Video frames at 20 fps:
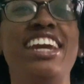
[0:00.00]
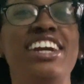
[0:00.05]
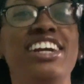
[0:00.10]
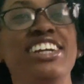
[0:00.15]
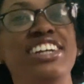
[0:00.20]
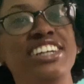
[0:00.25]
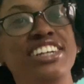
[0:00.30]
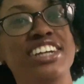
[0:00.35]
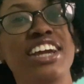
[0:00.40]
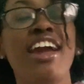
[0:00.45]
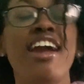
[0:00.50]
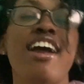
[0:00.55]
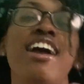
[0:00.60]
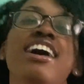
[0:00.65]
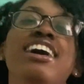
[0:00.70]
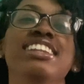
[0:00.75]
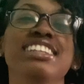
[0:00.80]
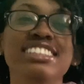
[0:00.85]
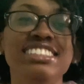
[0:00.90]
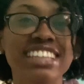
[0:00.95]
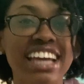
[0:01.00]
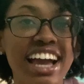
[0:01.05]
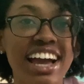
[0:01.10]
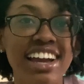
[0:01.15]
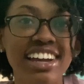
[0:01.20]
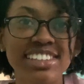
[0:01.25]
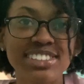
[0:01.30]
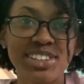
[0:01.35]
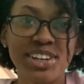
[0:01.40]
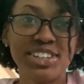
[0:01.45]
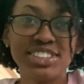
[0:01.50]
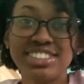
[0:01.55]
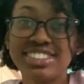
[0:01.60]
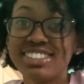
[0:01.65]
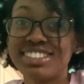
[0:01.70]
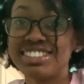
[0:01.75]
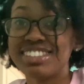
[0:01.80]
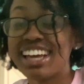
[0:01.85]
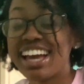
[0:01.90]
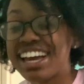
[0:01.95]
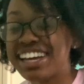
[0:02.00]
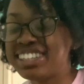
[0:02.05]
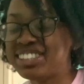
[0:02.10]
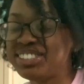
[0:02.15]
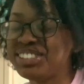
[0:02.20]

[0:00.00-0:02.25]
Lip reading: her designs, Archer Designs.